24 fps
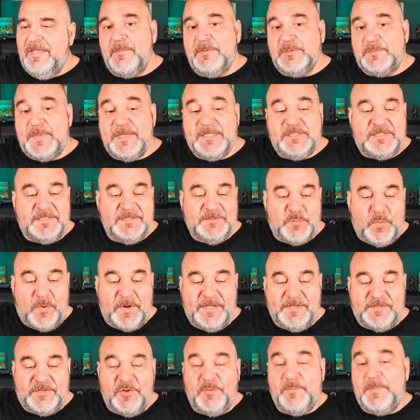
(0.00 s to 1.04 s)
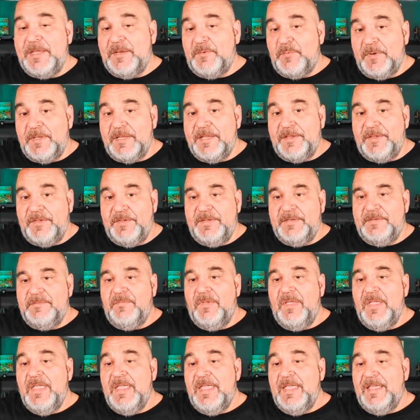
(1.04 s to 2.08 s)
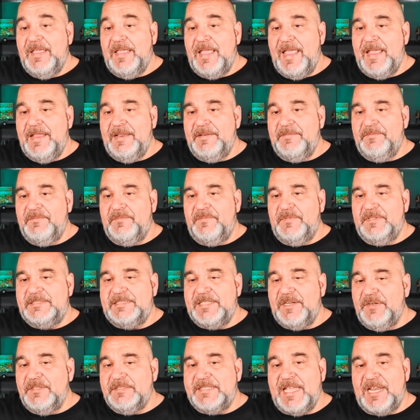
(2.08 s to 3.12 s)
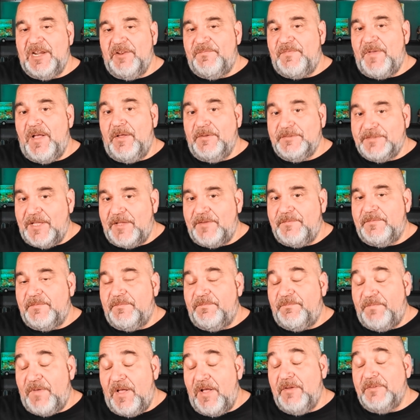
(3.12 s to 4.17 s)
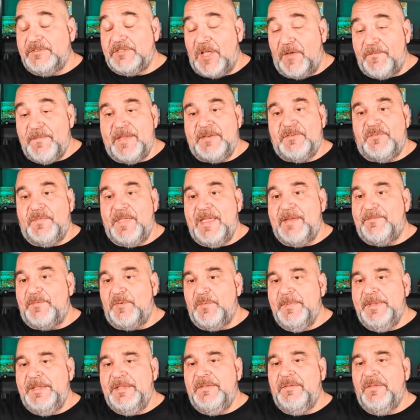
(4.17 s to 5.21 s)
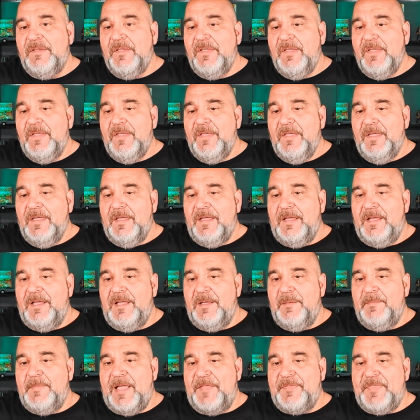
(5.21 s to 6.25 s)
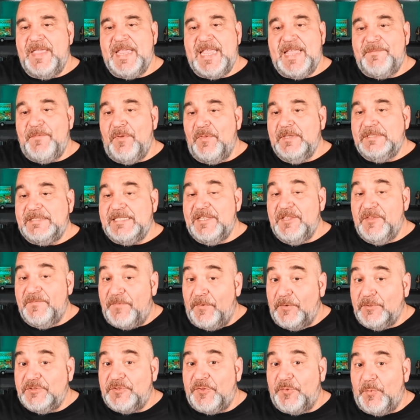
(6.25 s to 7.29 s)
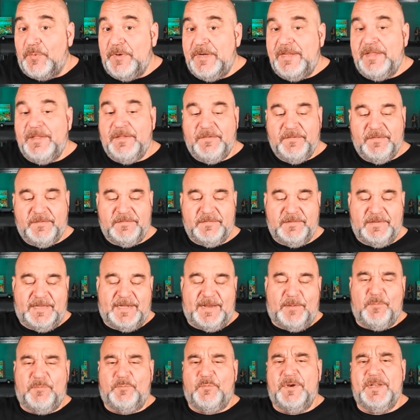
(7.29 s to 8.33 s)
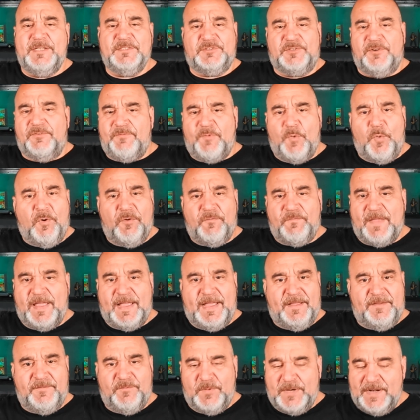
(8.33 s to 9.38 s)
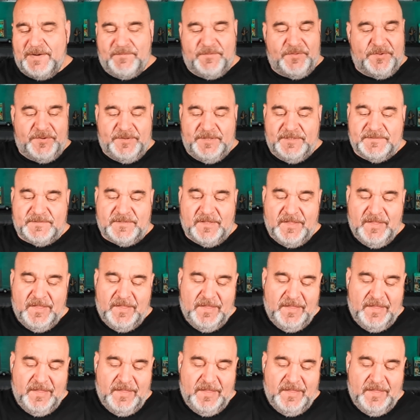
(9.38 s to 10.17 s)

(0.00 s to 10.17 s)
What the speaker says: Species 1 and 2 being really good, and the series kind of falls off after that for me. I think I've only seen the first 3, and what is there, 4 or 5, whatever there is.